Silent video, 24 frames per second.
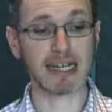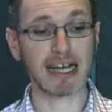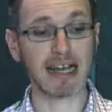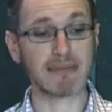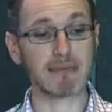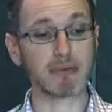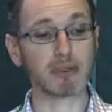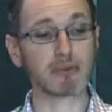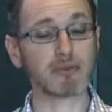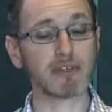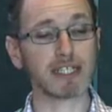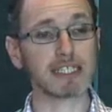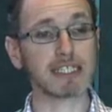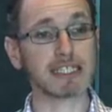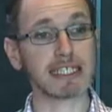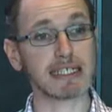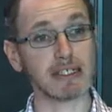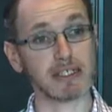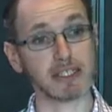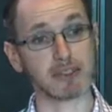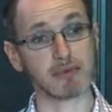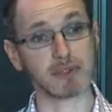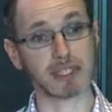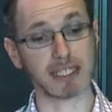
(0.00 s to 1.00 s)
can label red
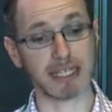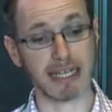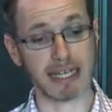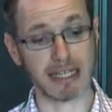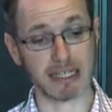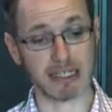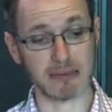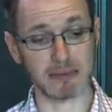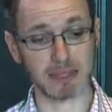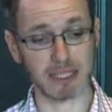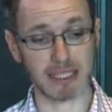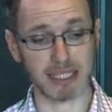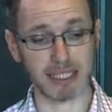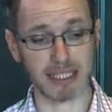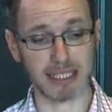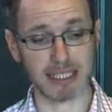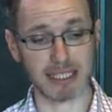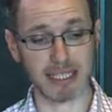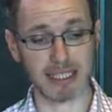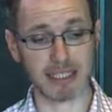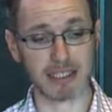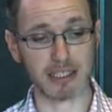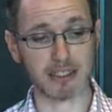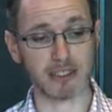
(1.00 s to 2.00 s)
cells with
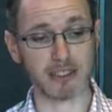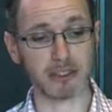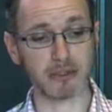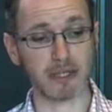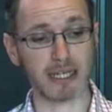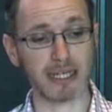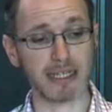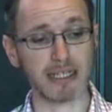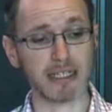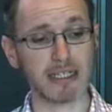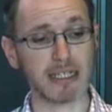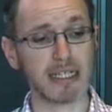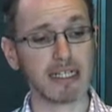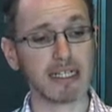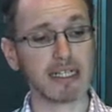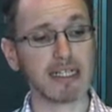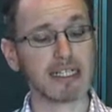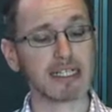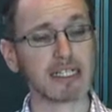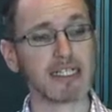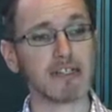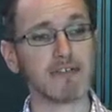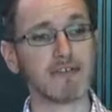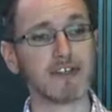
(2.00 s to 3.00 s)
gallium-68 and do a
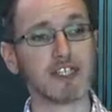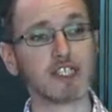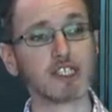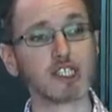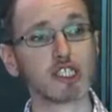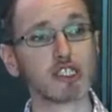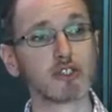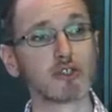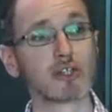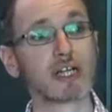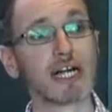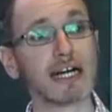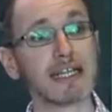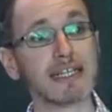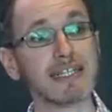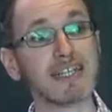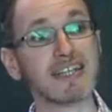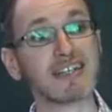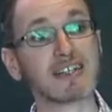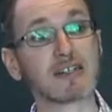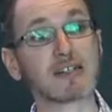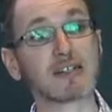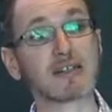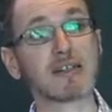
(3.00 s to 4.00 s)
conventional
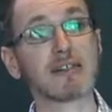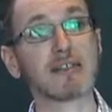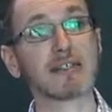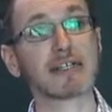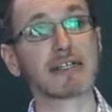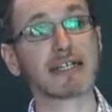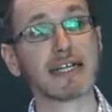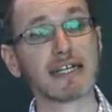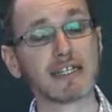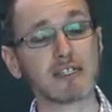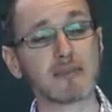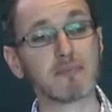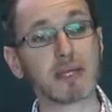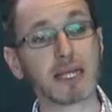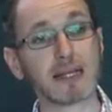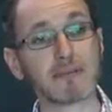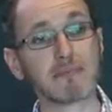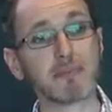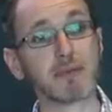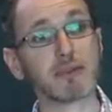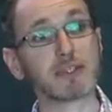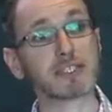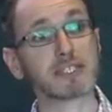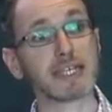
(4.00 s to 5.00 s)
cardiac gated
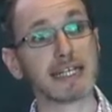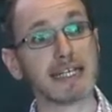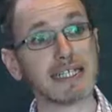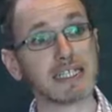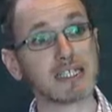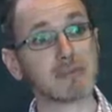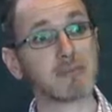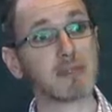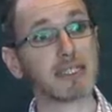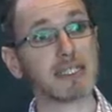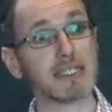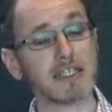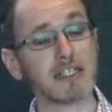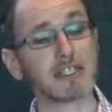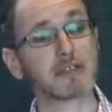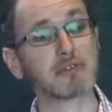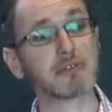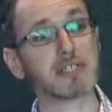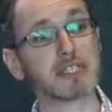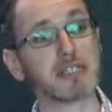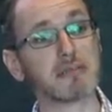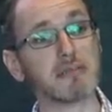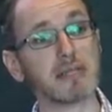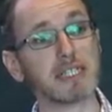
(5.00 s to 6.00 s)
blood pool scans, but in
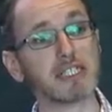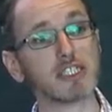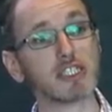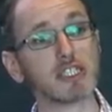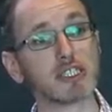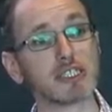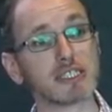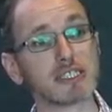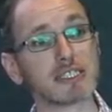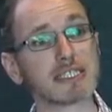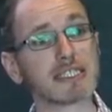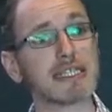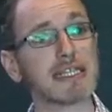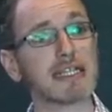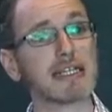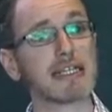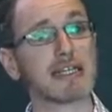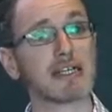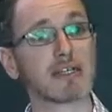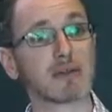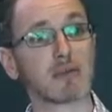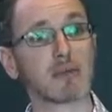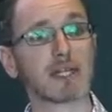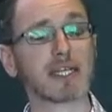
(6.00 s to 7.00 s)
three dimensions,
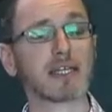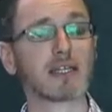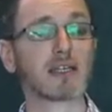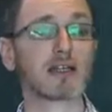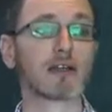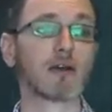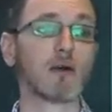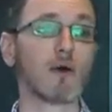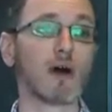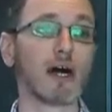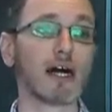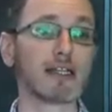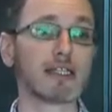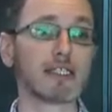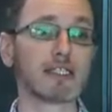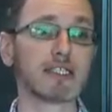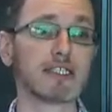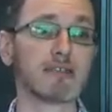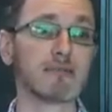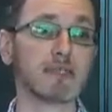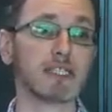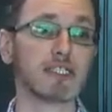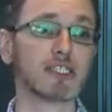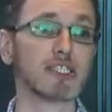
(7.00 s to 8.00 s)
and we can acquire
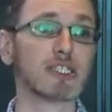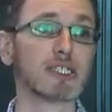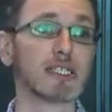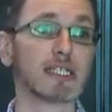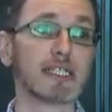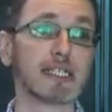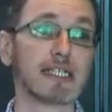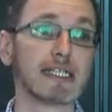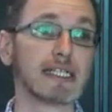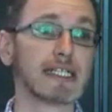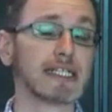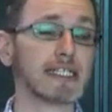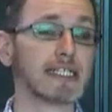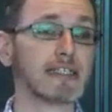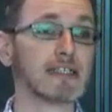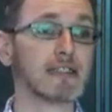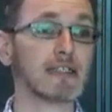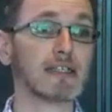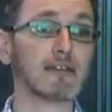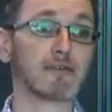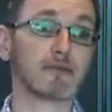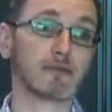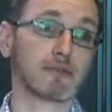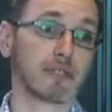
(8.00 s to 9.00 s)
this image
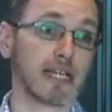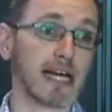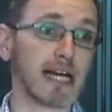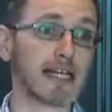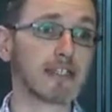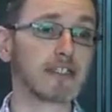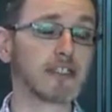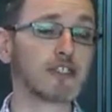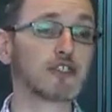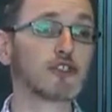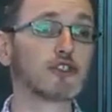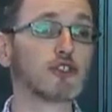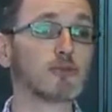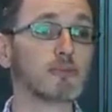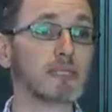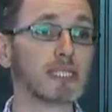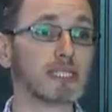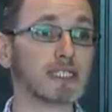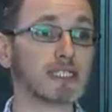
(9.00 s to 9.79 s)
in under two